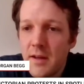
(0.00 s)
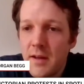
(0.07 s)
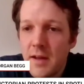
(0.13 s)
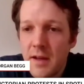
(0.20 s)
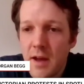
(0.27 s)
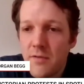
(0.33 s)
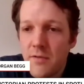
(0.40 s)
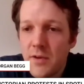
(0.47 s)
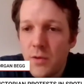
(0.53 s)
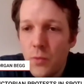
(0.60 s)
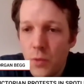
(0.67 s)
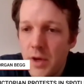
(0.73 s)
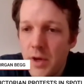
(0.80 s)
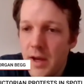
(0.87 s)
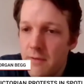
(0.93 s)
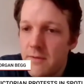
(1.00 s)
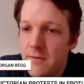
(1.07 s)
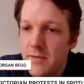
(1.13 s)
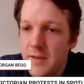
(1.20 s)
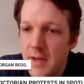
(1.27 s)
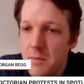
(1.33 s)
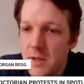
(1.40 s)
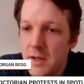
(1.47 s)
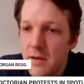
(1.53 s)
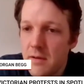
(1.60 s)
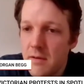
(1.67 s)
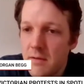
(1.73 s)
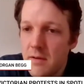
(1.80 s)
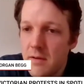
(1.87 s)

a governor would have stepped in,